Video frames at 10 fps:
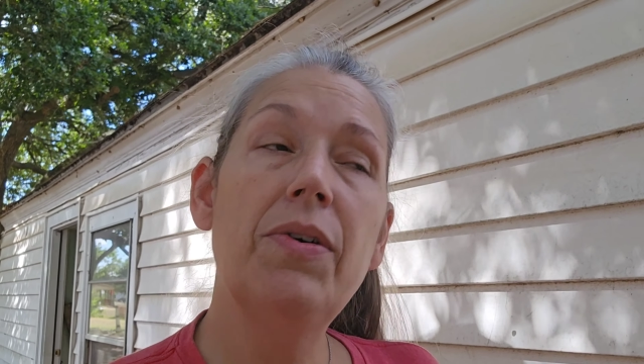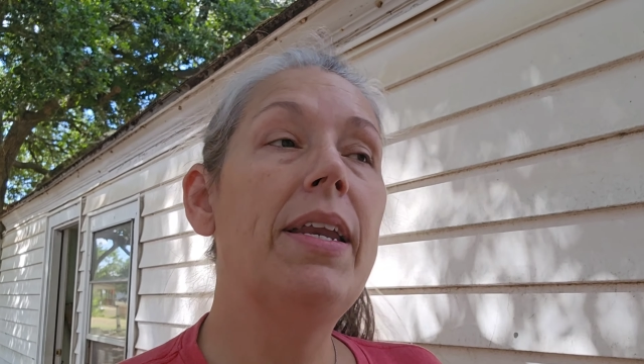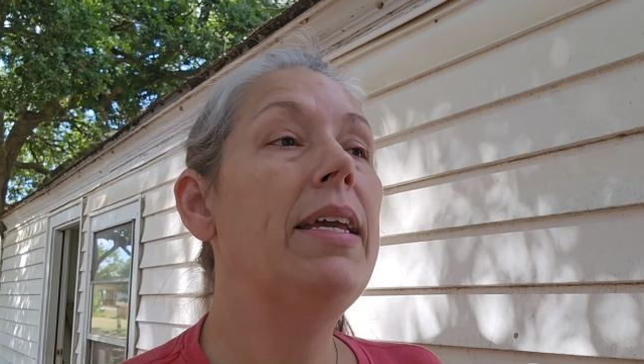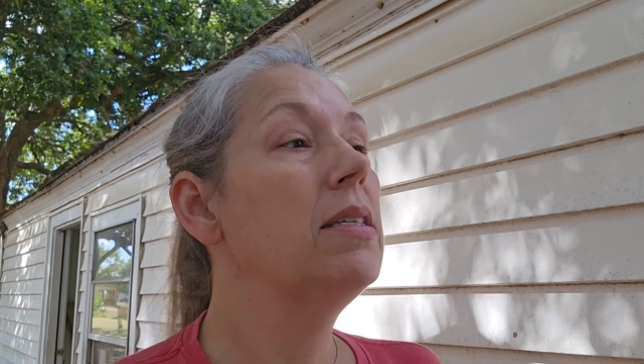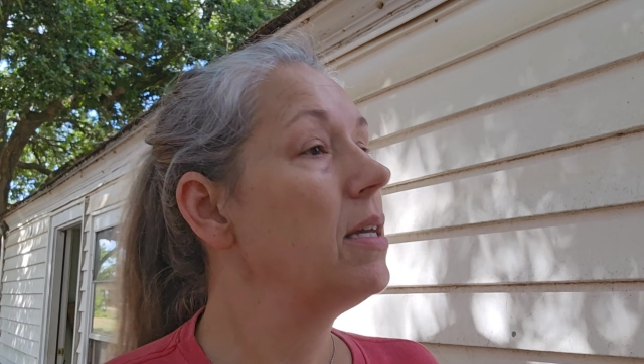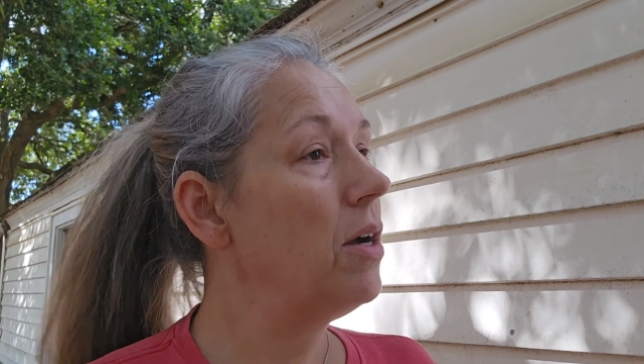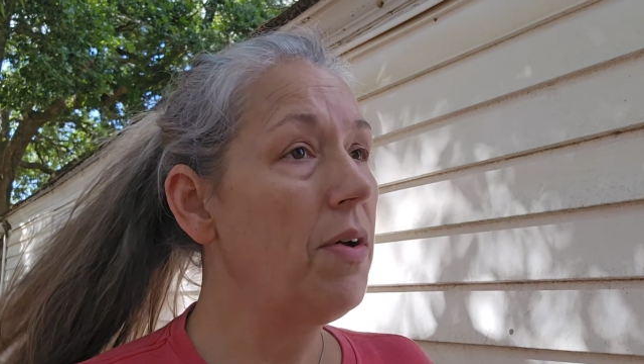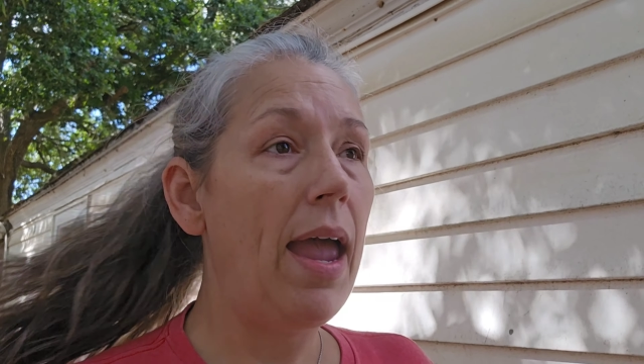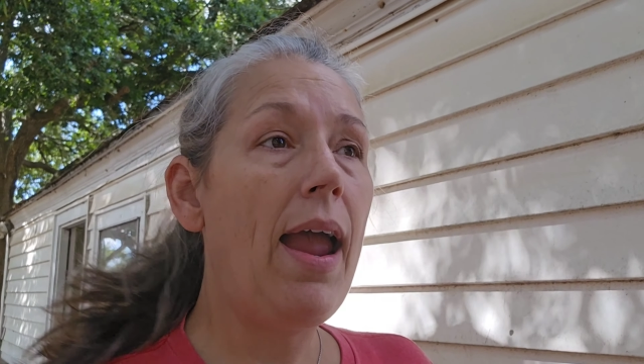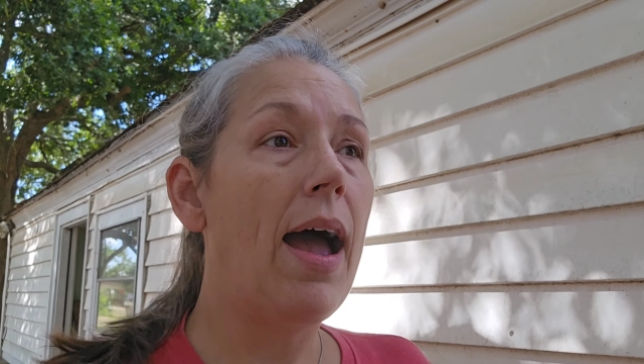And he said,
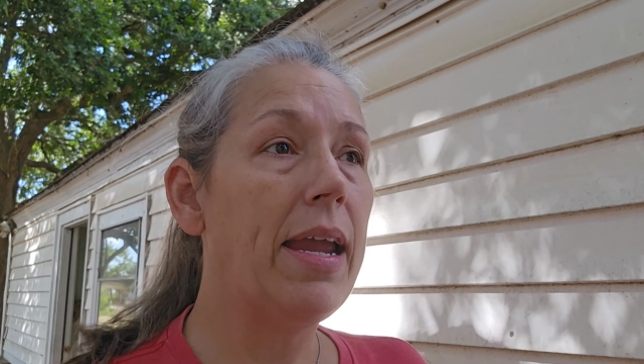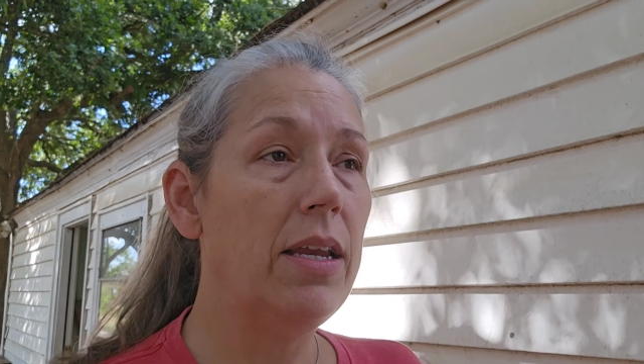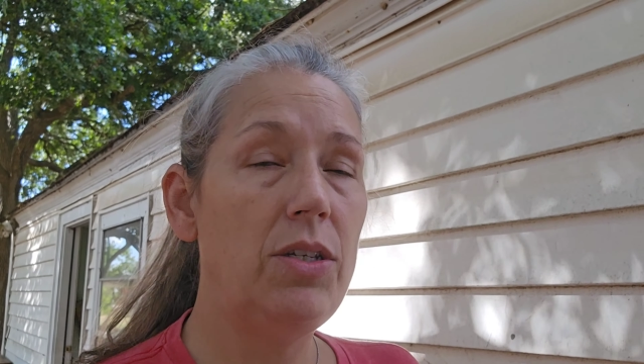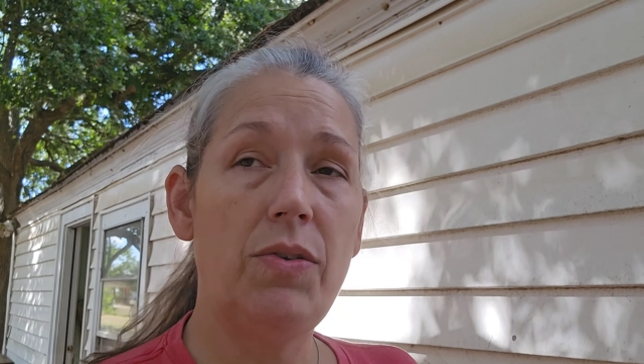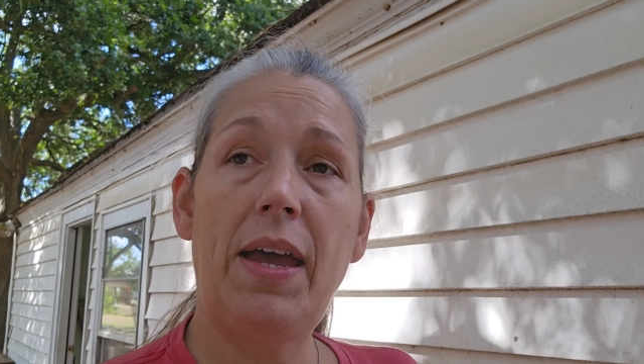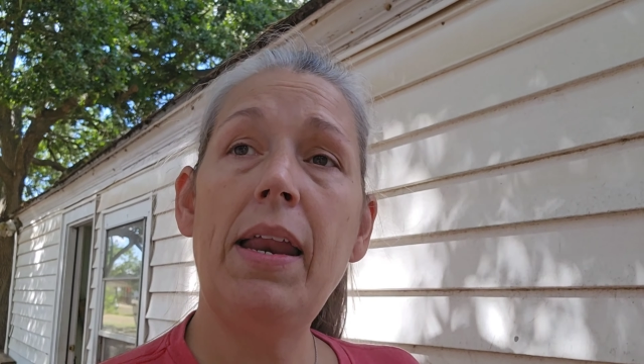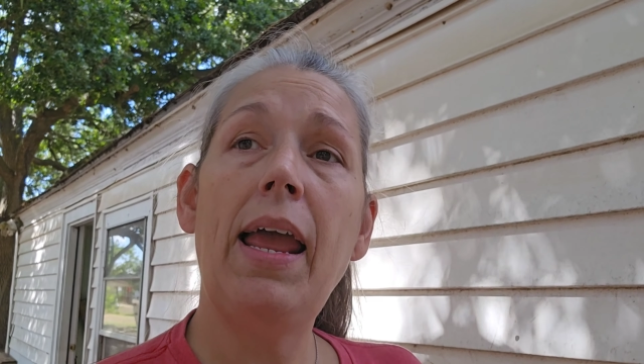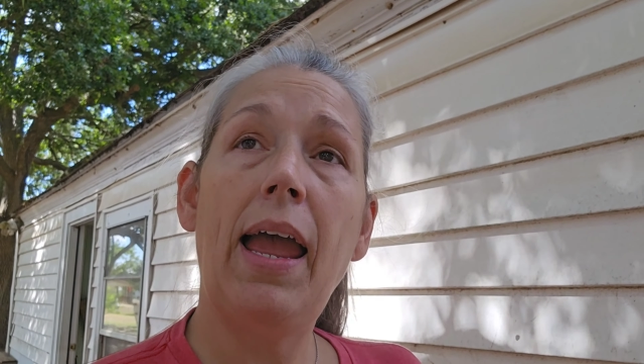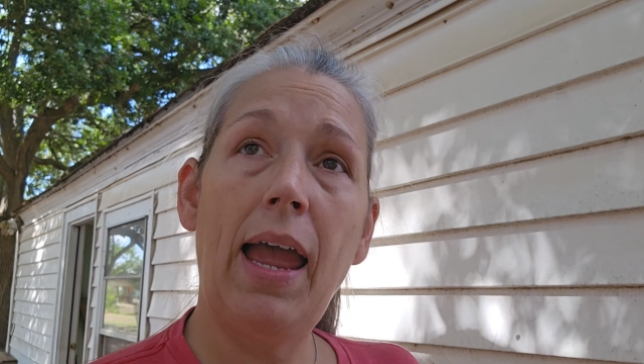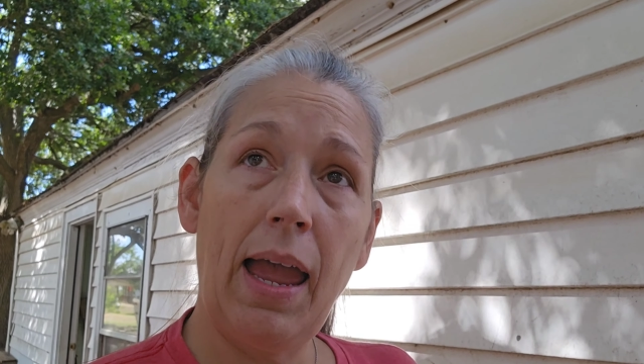okay, I can do that.
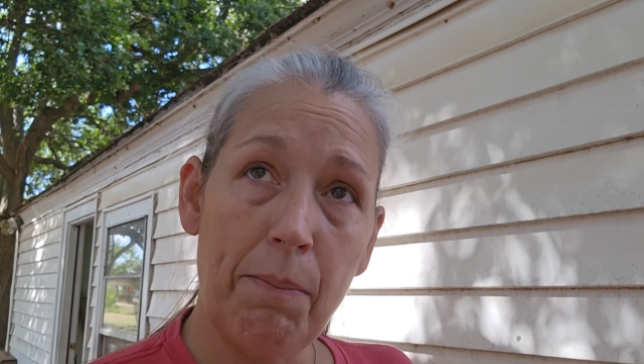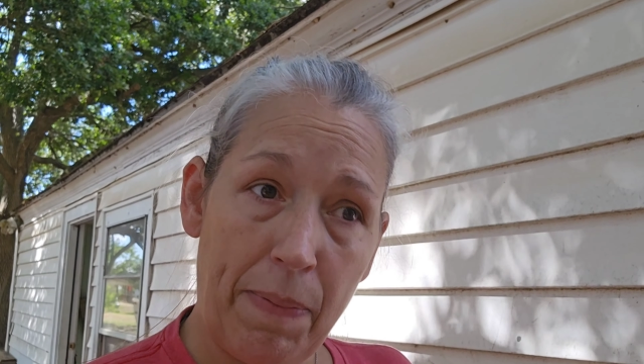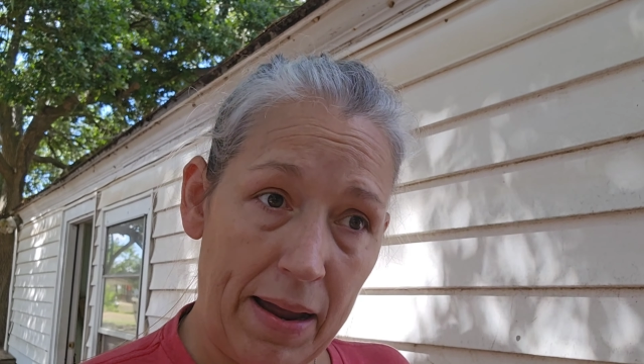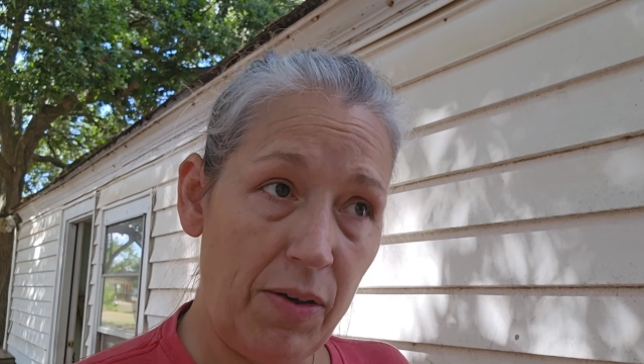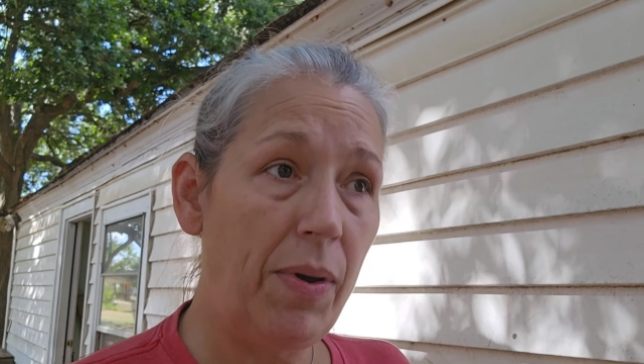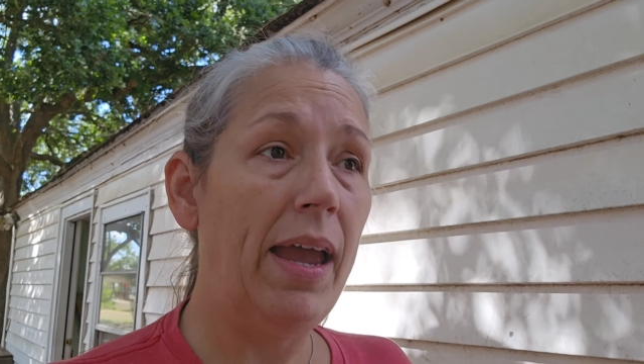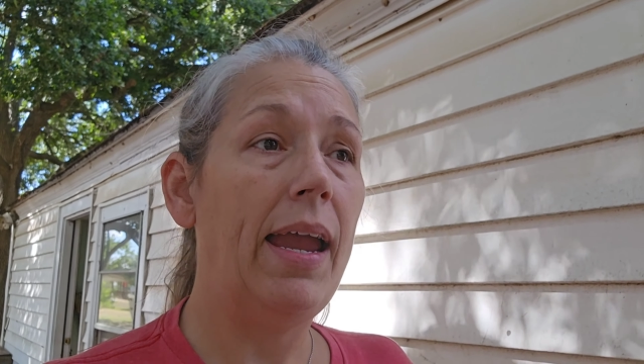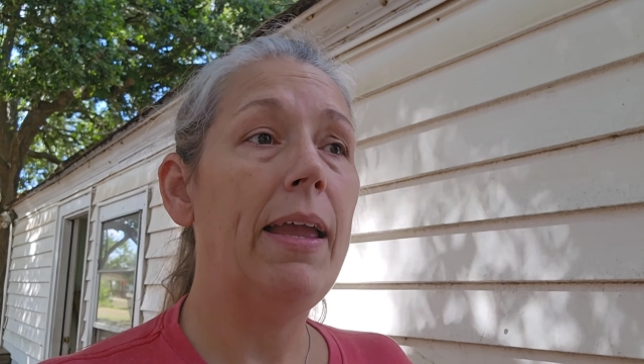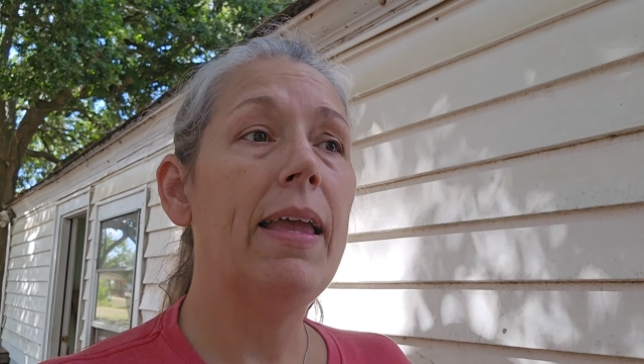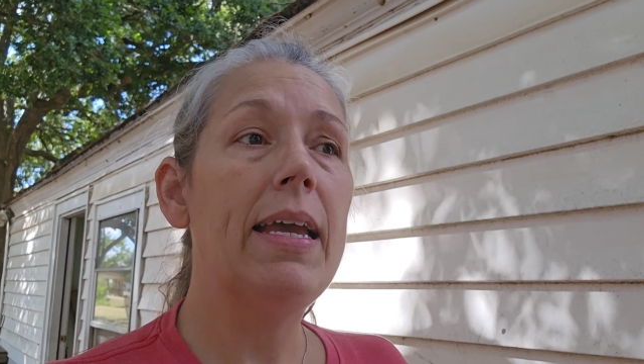By the way,